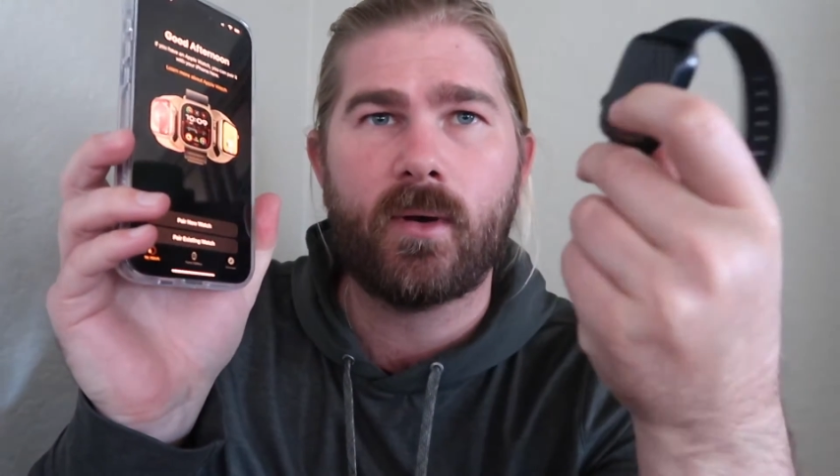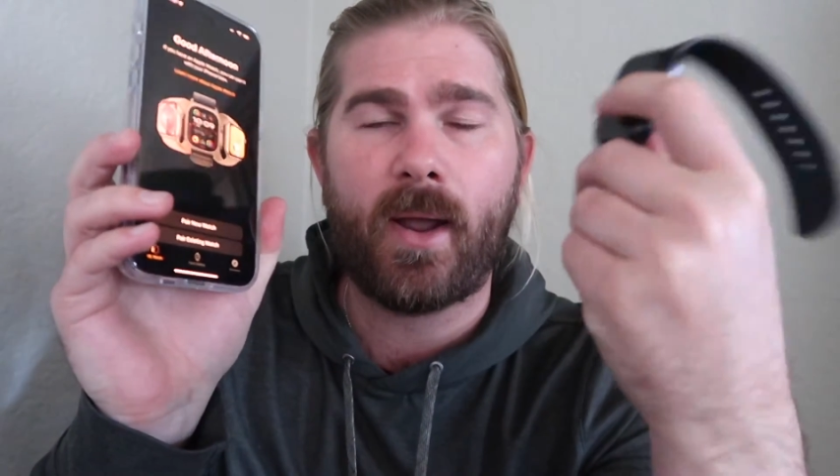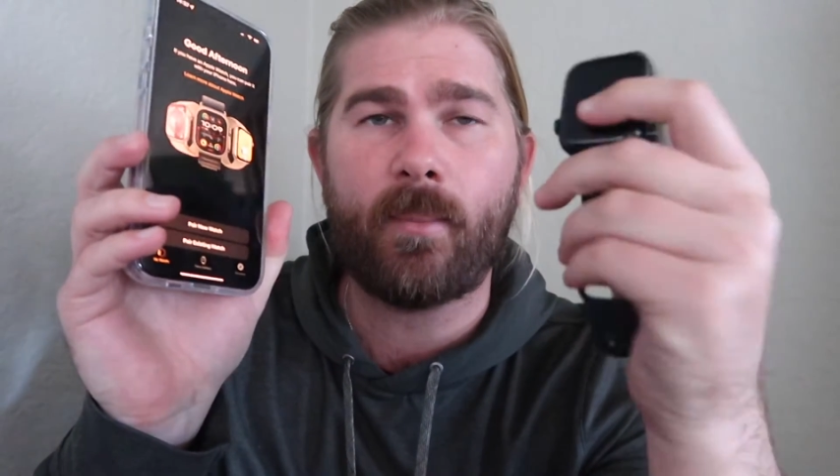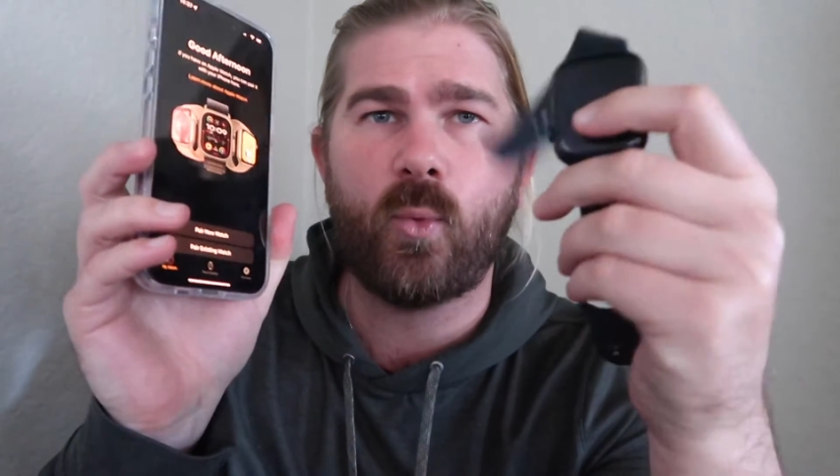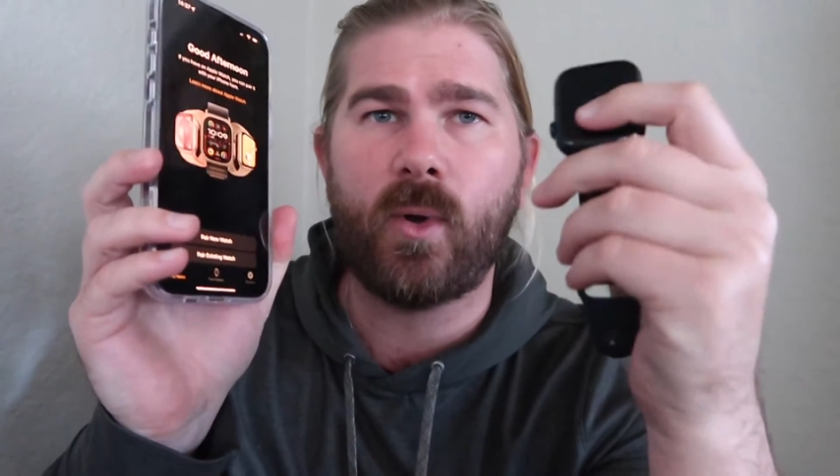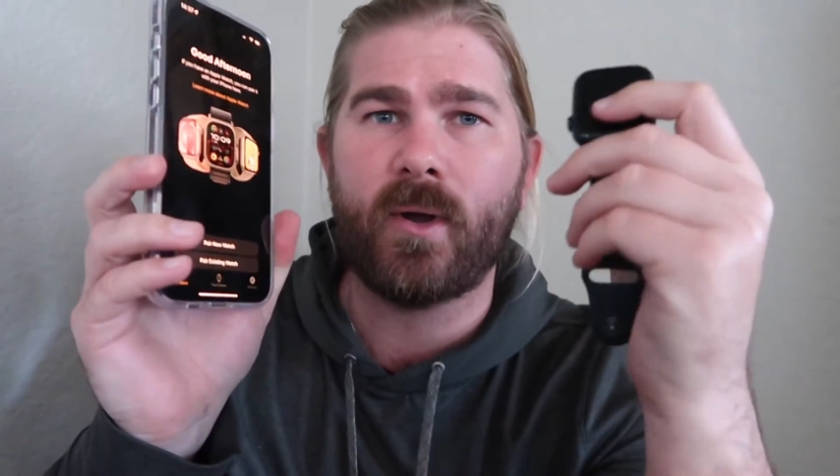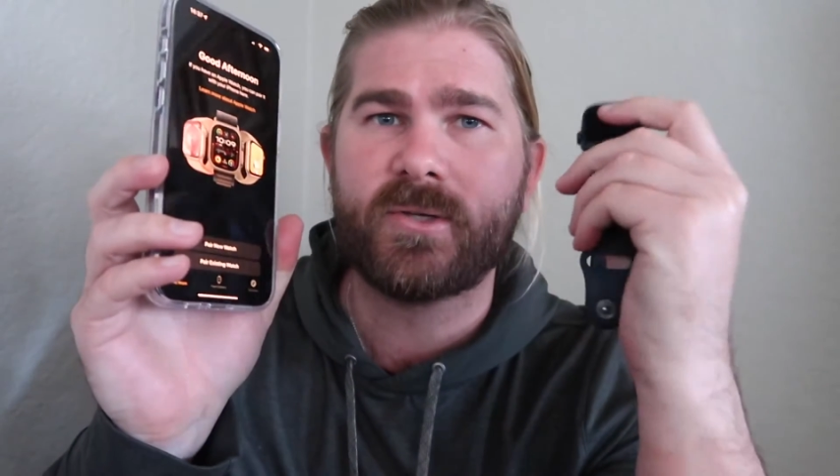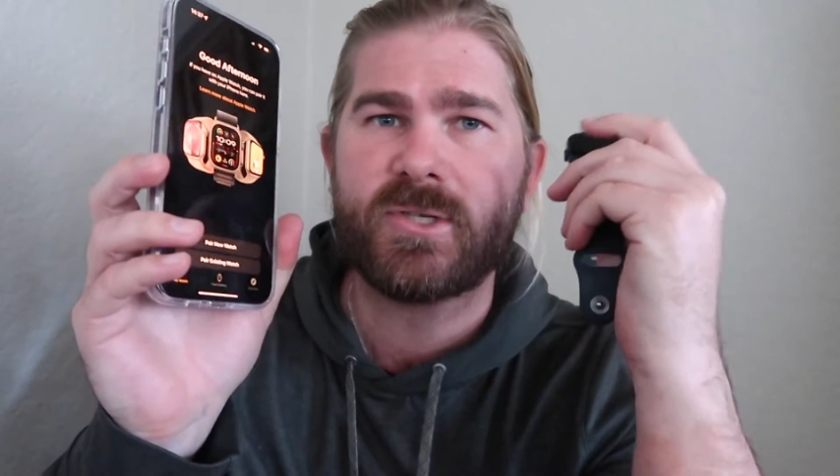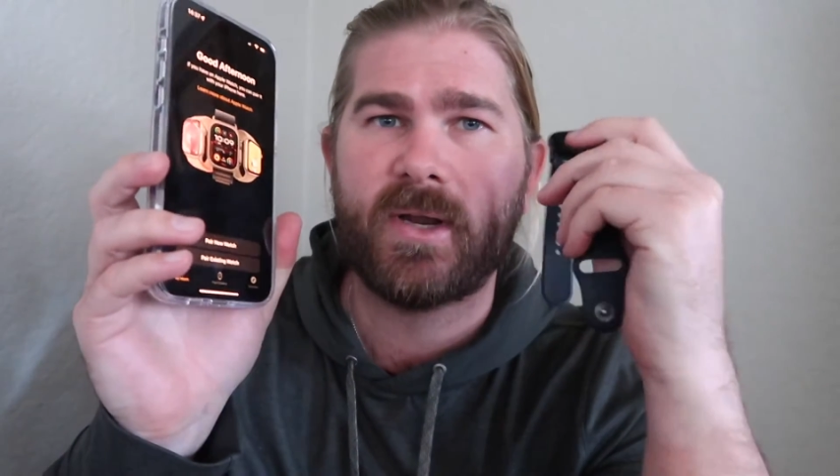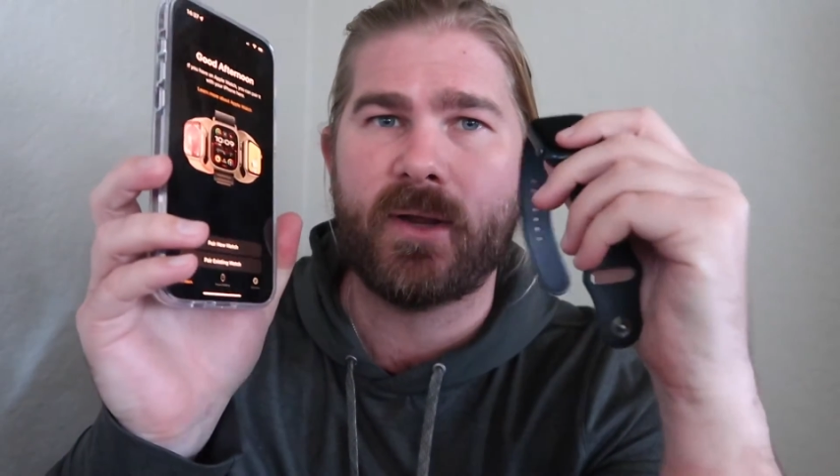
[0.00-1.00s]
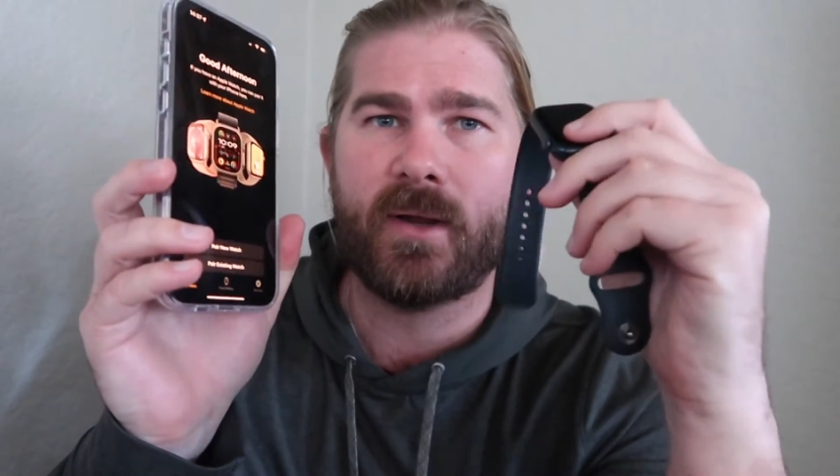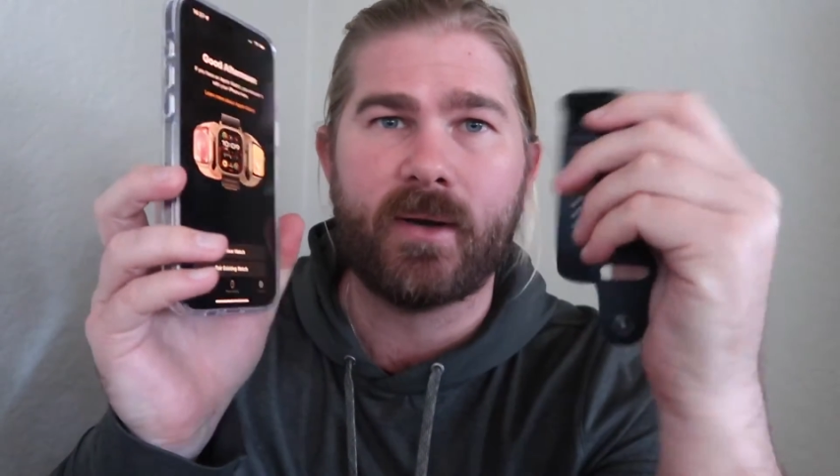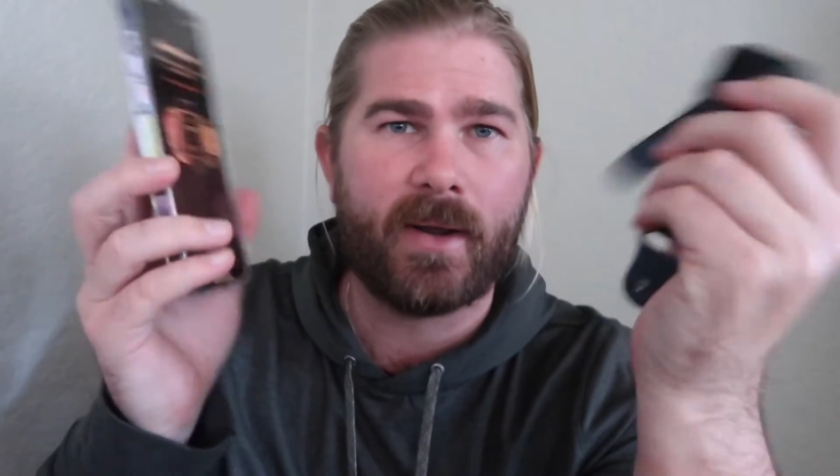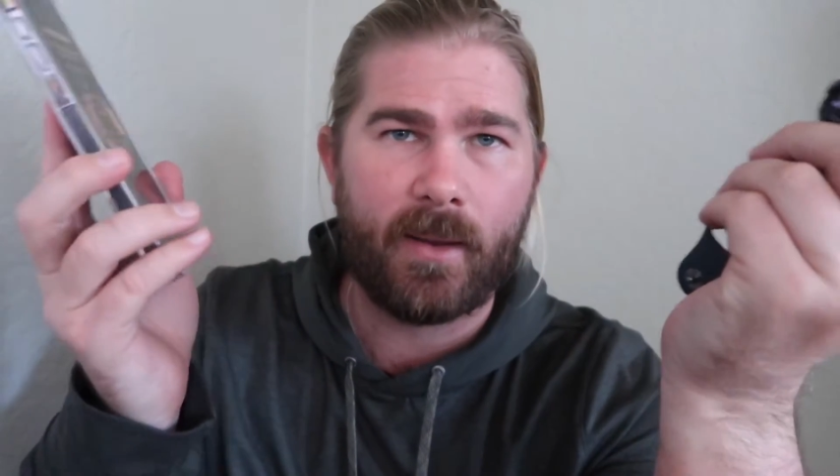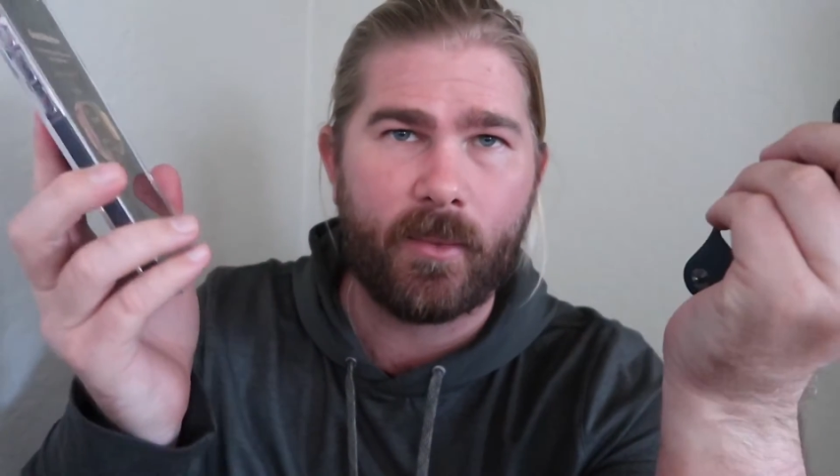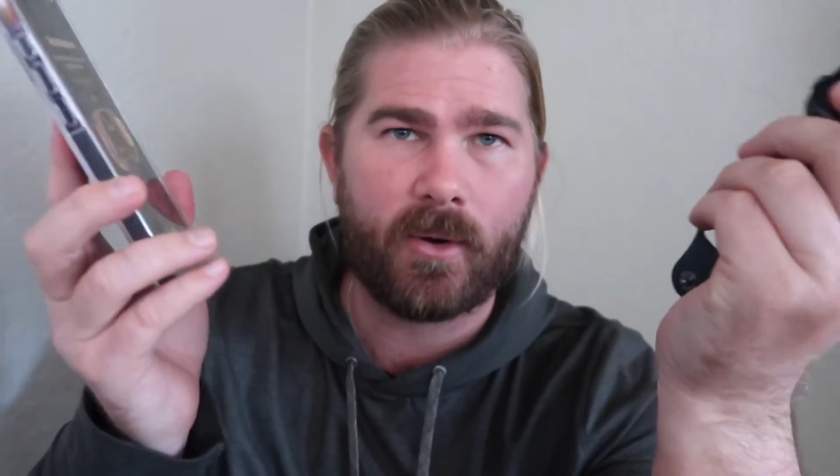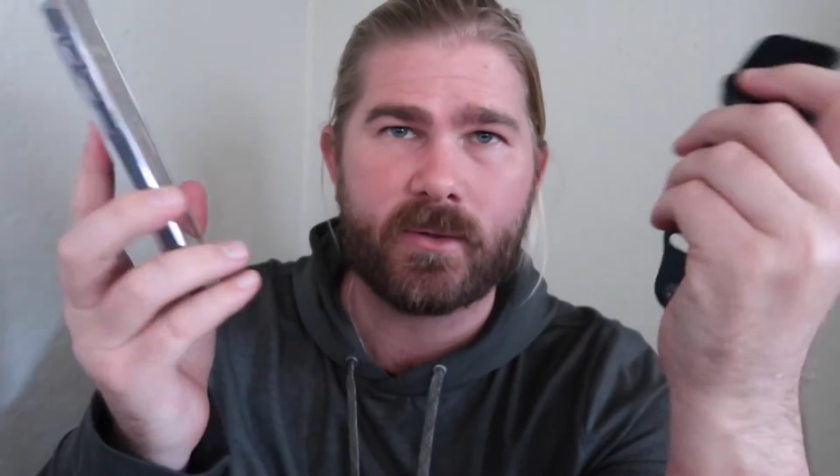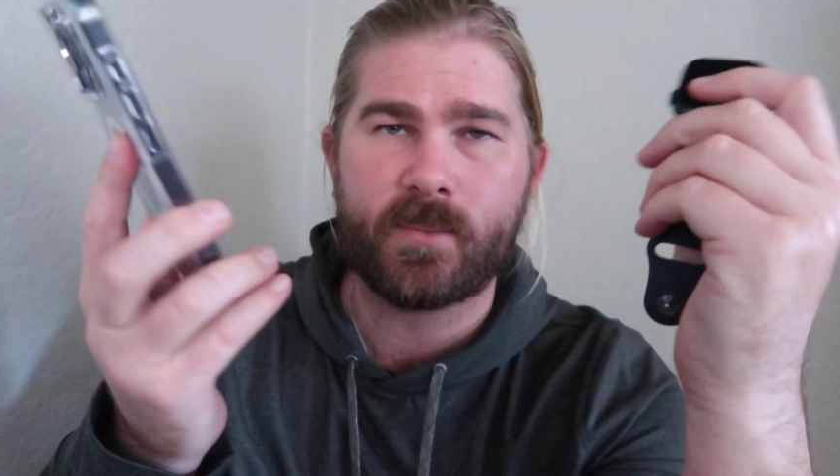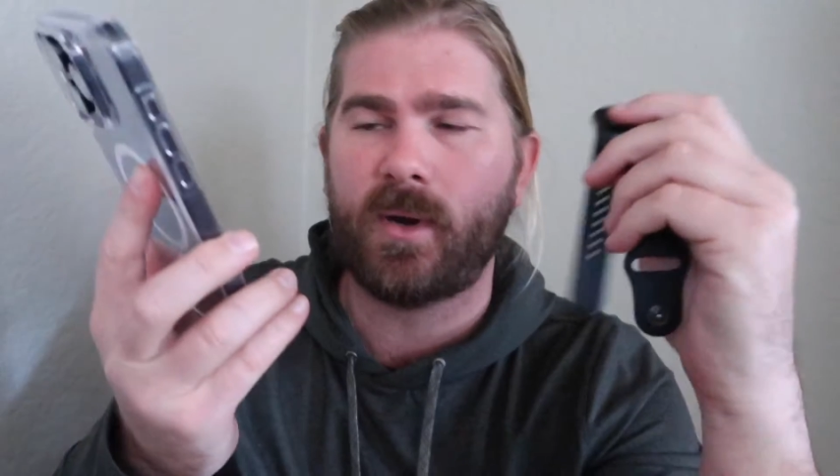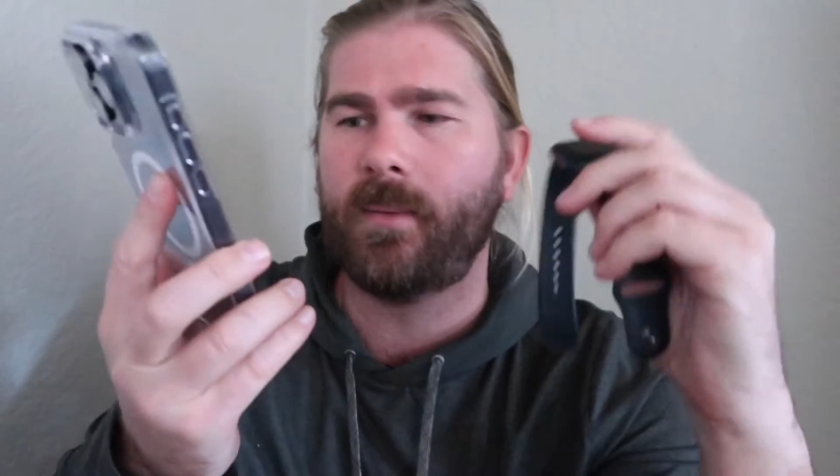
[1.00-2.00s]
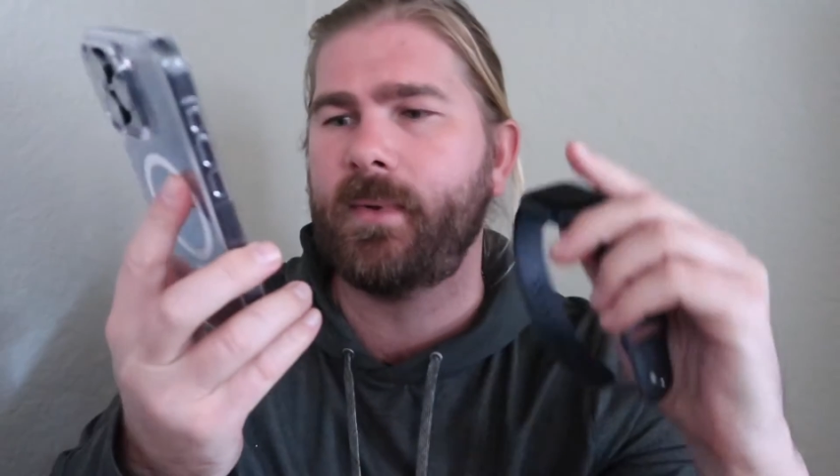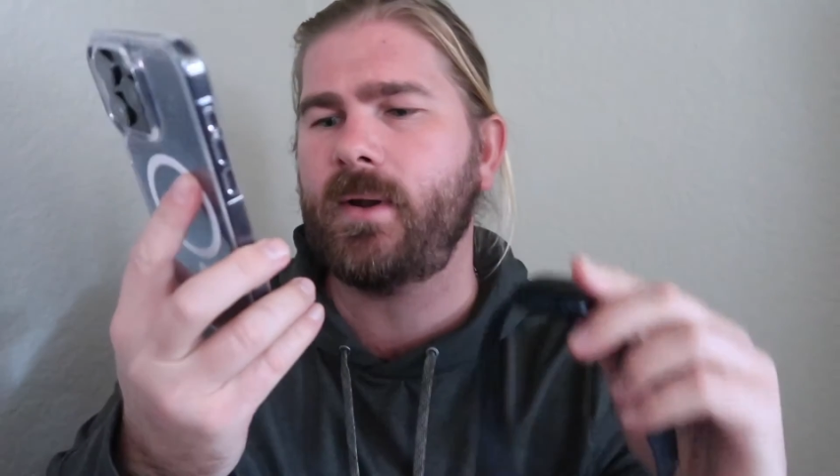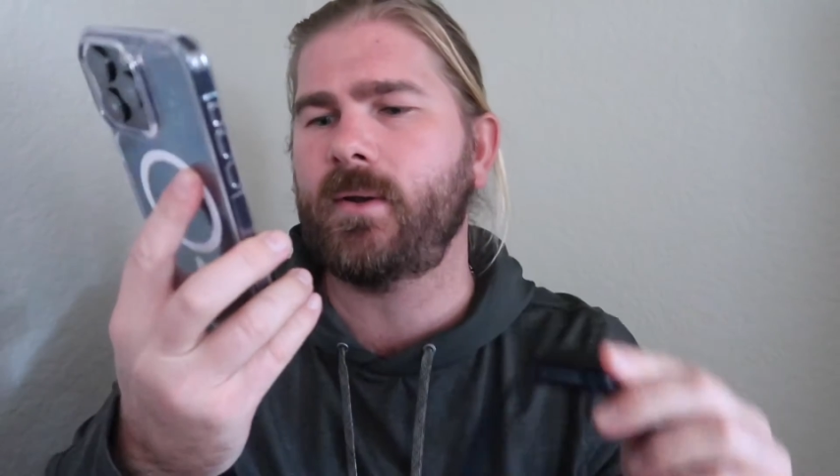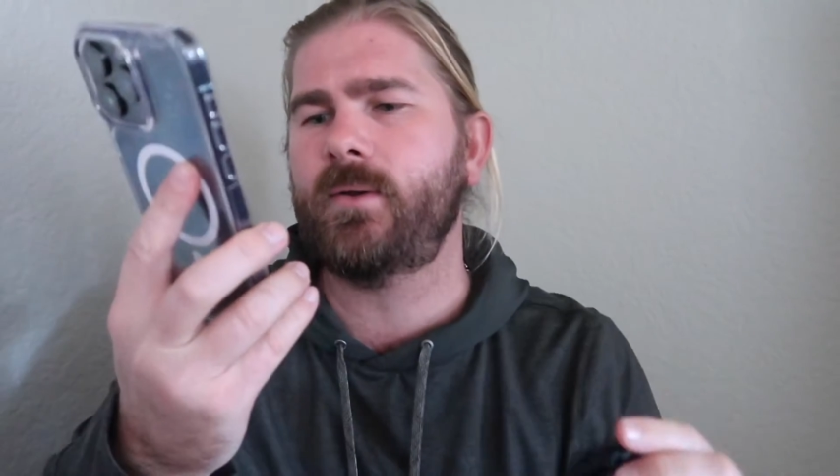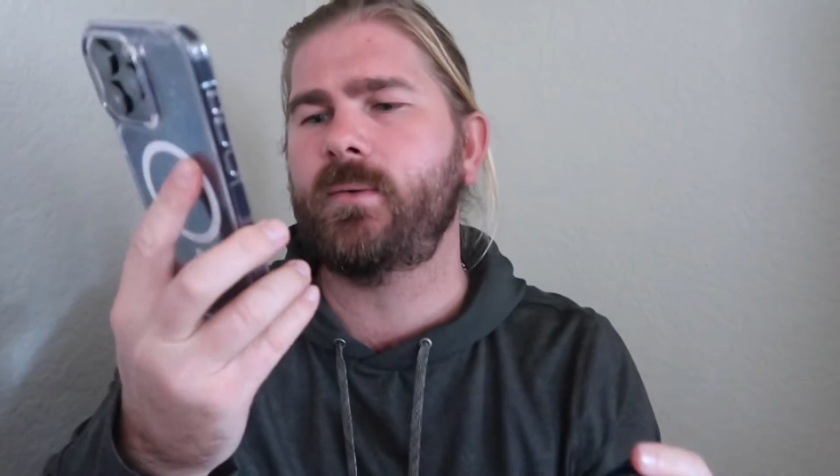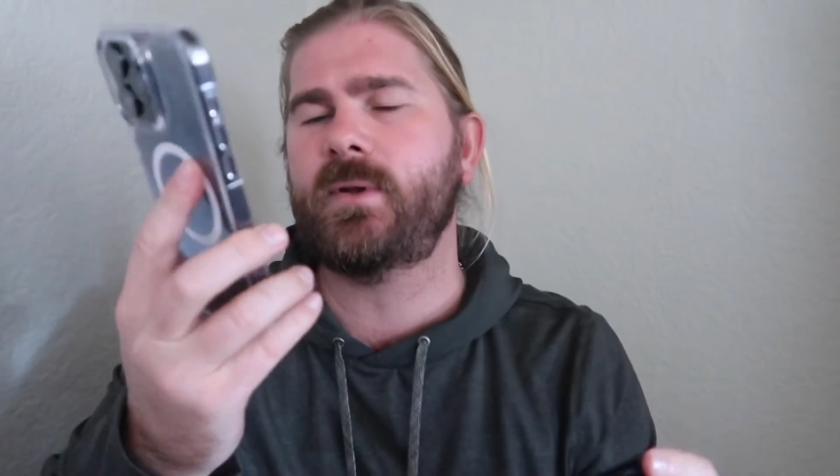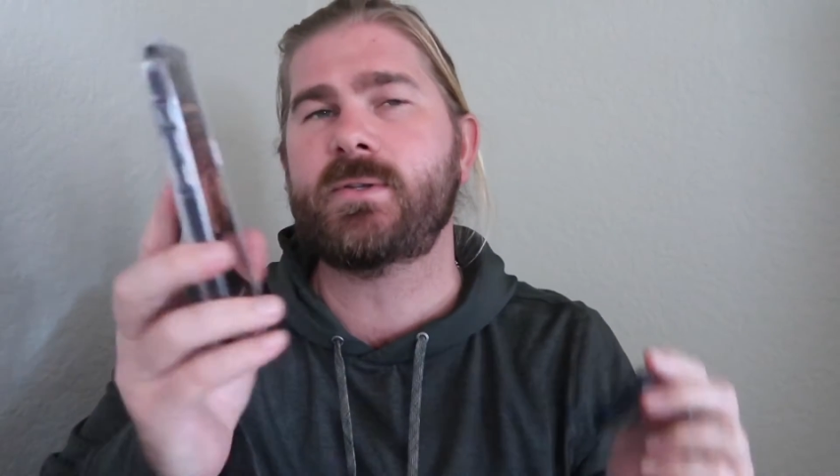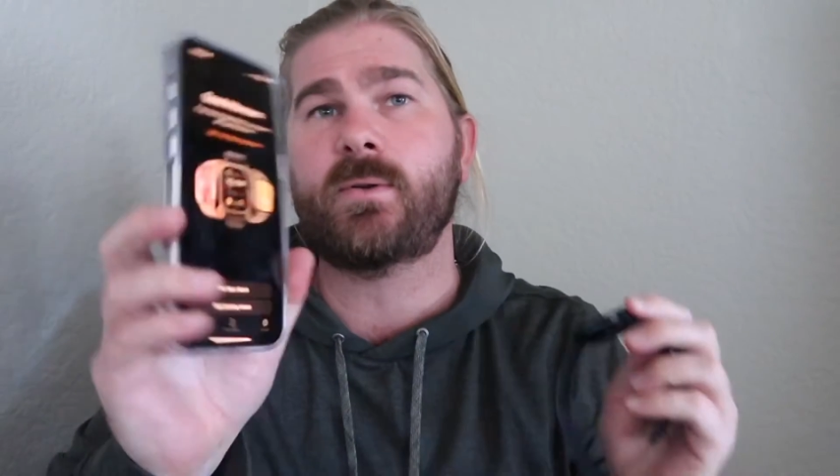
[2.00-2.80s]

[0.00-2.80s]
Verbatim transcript: Apple Watch, and I came across a problem on how to do it,